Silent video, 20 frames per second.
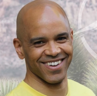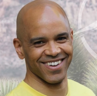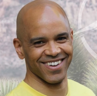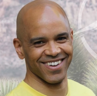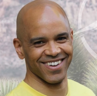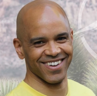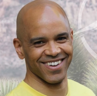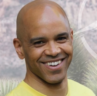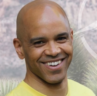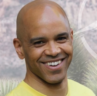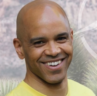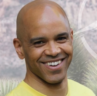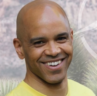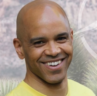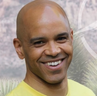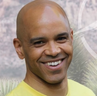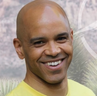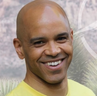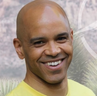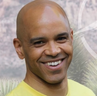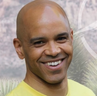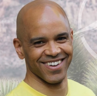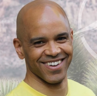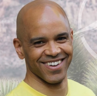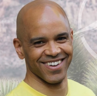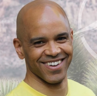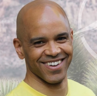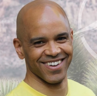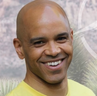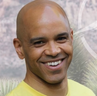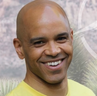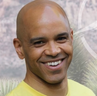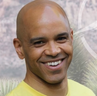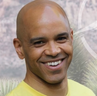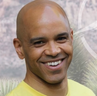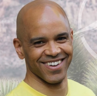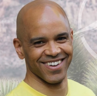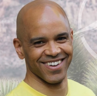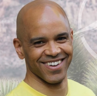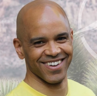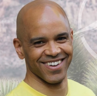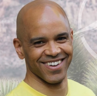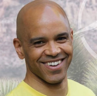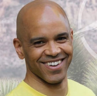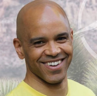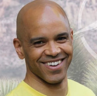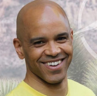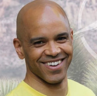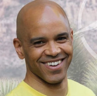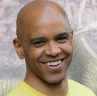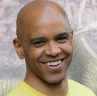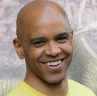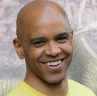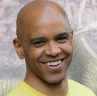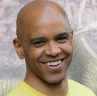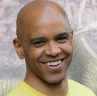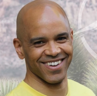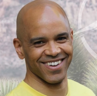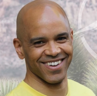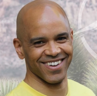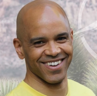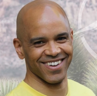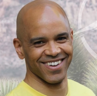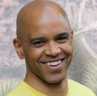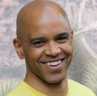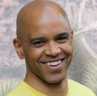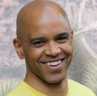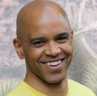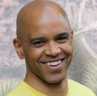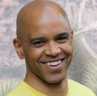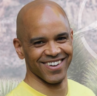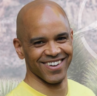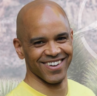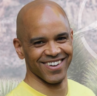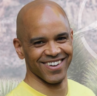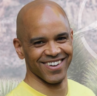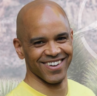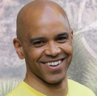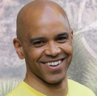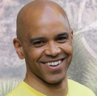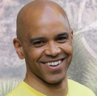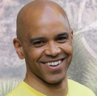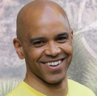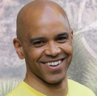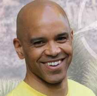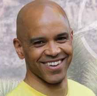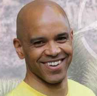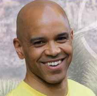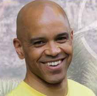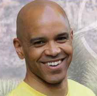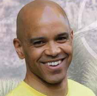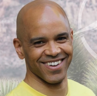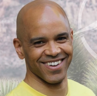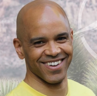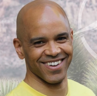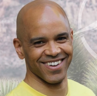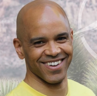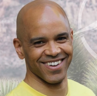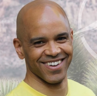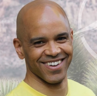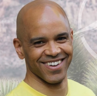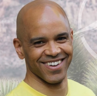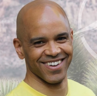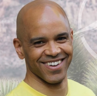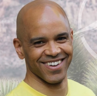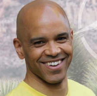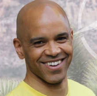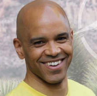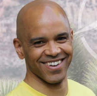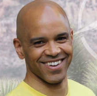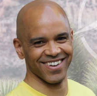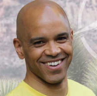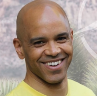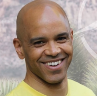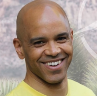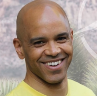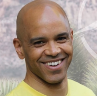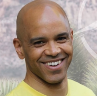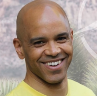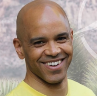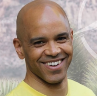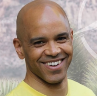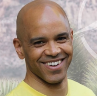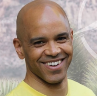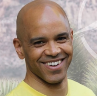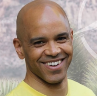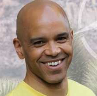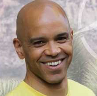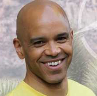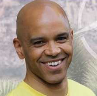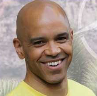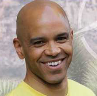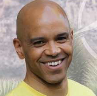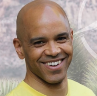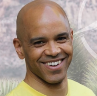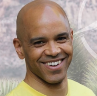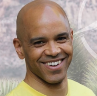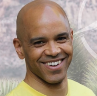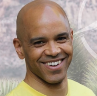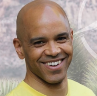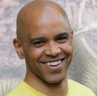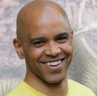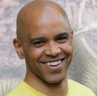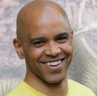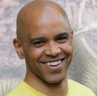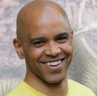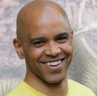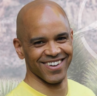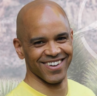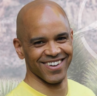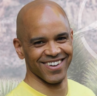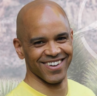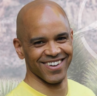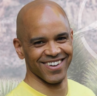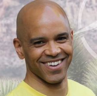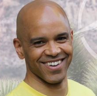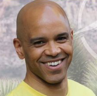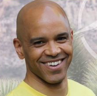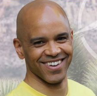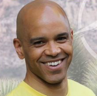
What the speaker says: The face doesn't move, so there is nothing to read.